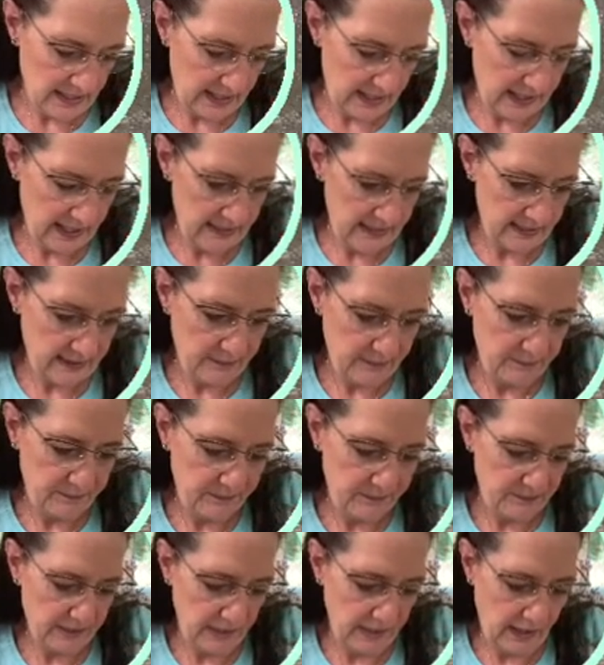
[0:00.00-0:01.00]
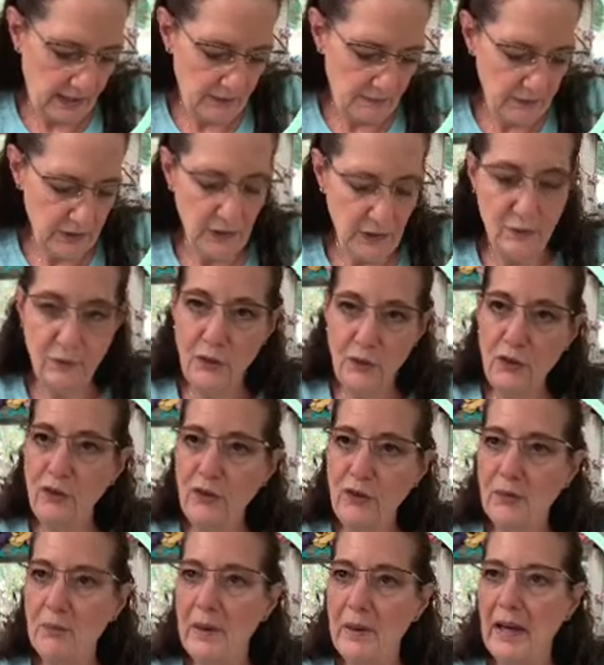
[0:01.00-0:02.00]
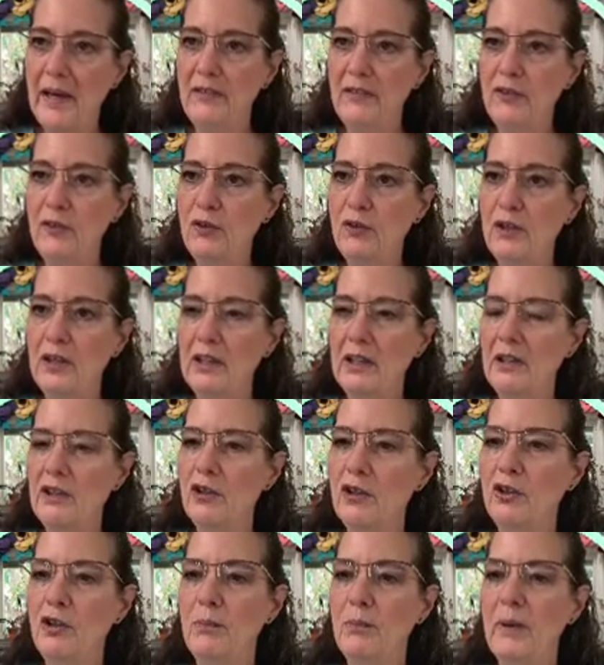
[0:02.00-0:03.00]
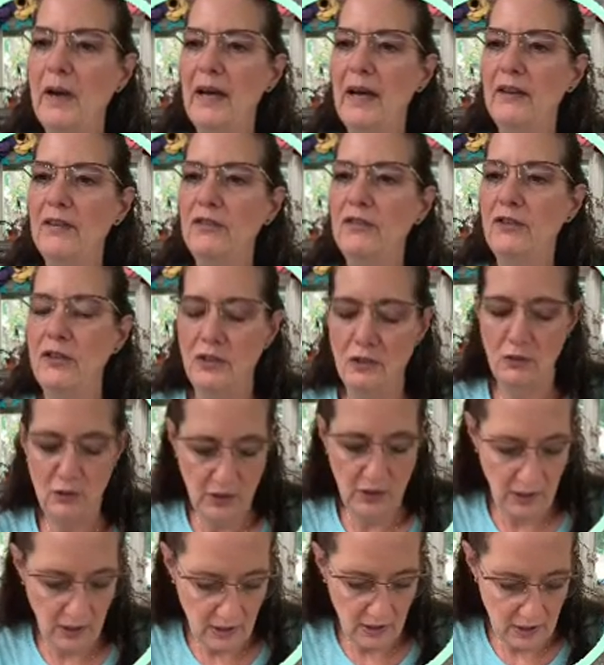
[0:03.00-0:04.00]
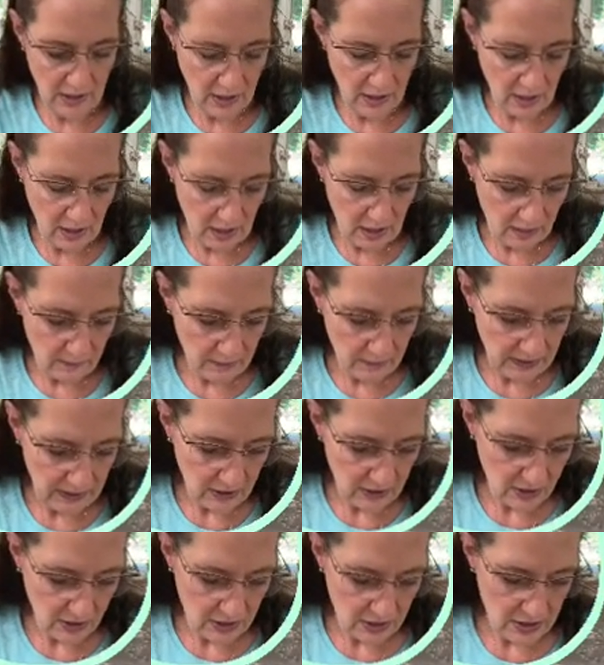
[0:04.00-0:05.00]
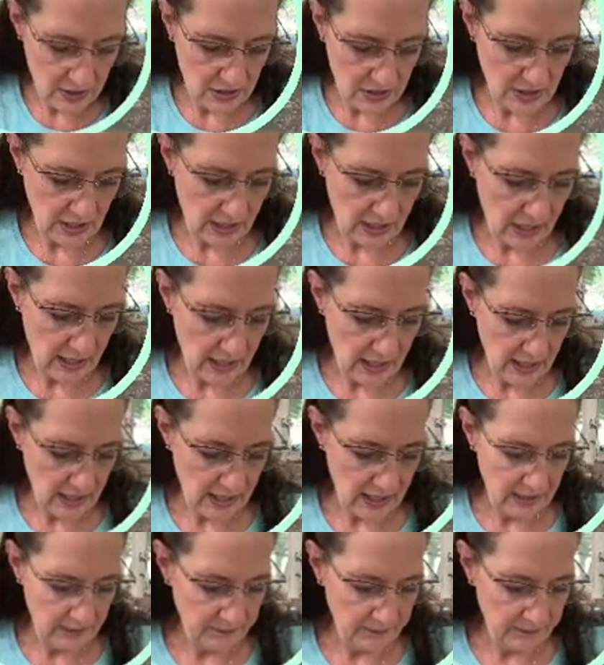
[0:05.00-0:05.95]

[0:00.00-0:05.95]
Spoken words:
and I'm going to first do a little apology, okay? Because I,